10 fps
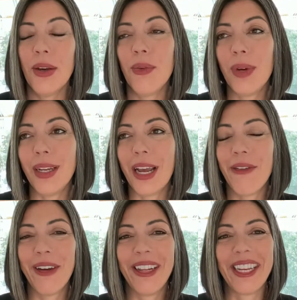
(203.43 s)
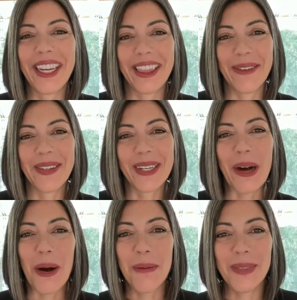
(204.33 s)
when I finally get them to
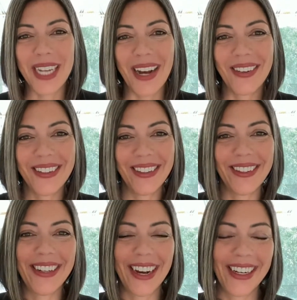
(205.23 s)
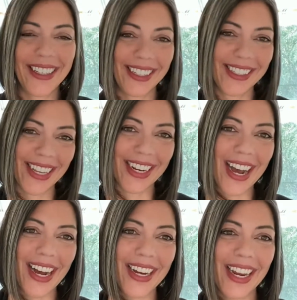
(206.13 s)
calm down and they're not in this like
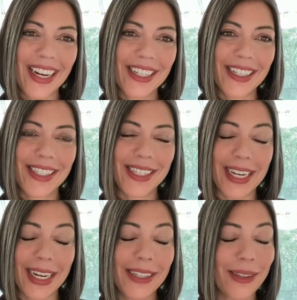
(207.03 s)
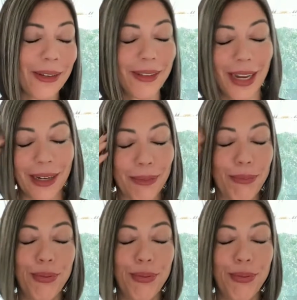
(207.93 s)
high anxious state, they're like,